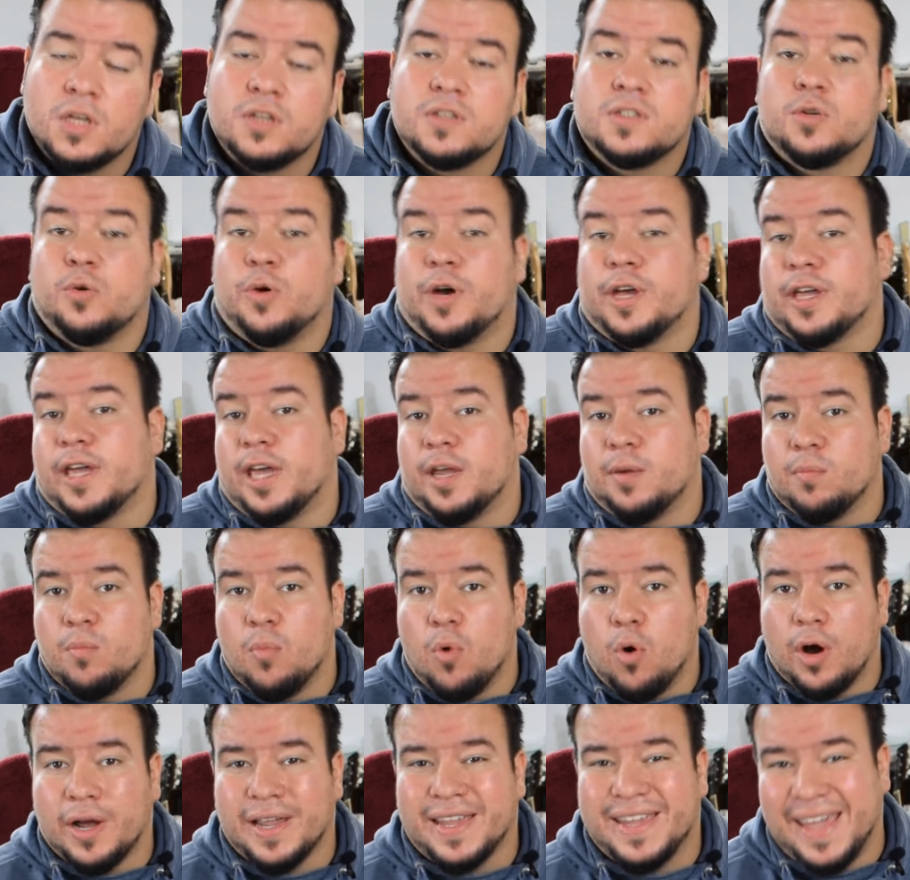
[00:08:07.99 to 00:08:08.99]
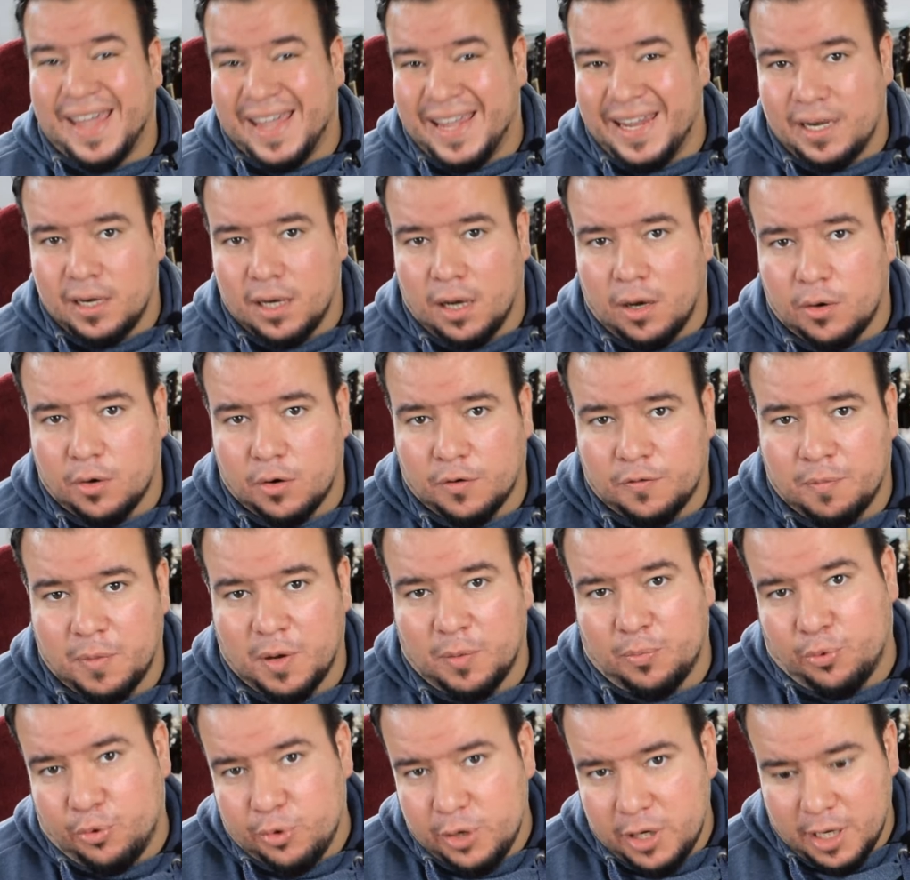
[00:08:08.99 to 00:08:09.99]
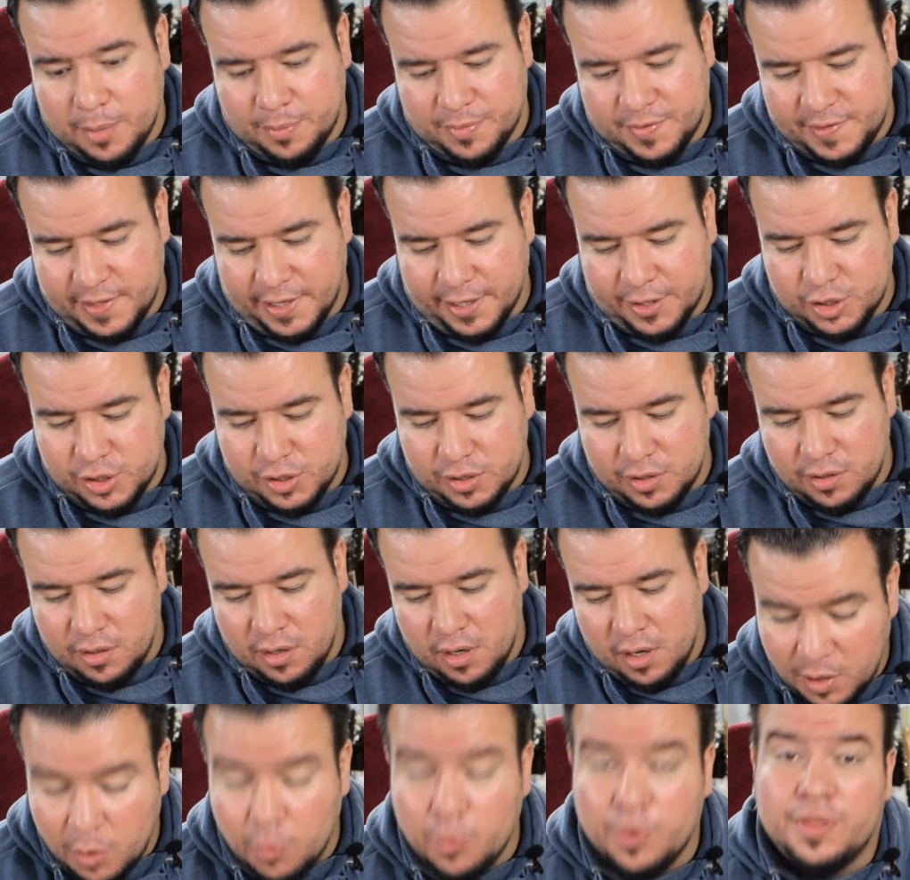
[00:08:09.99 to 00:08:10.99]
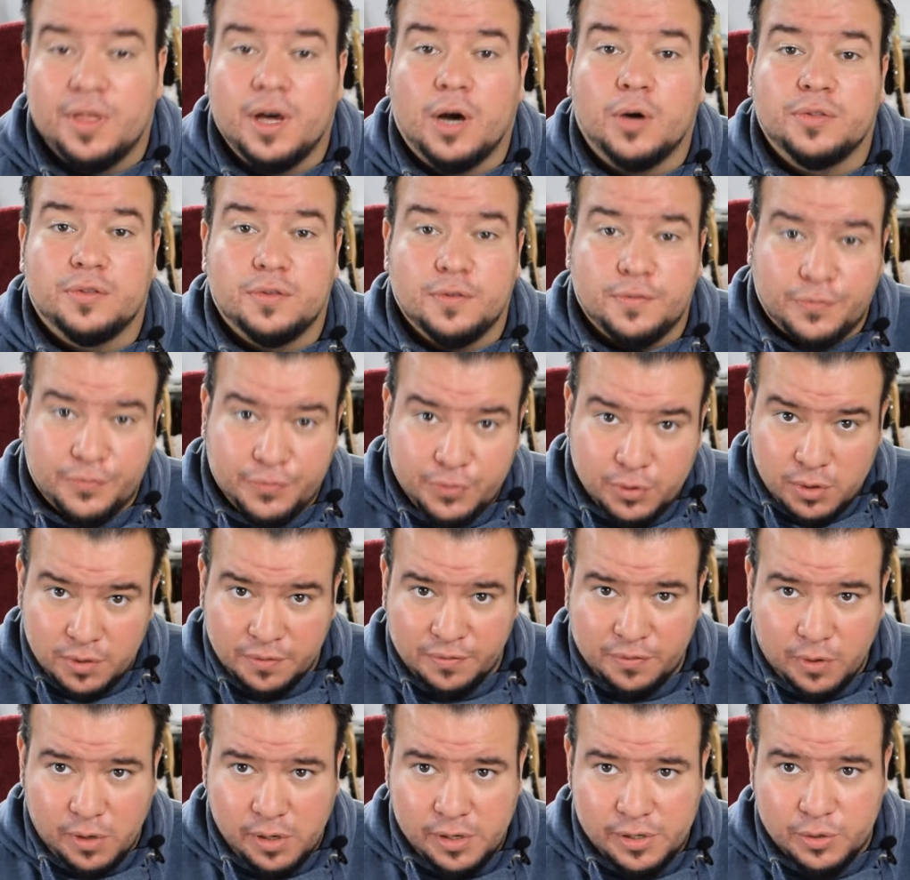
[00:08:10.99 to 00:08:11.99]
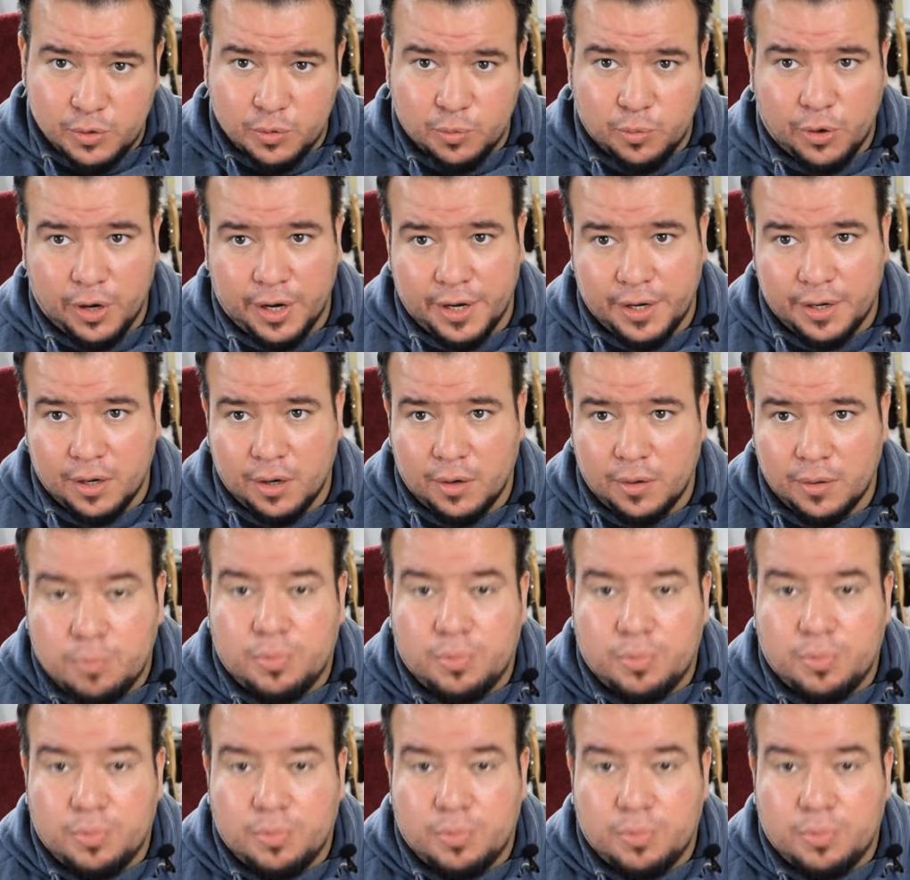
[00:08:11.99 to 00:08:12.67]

So I get more gain out of my preamp section without the full volume right now.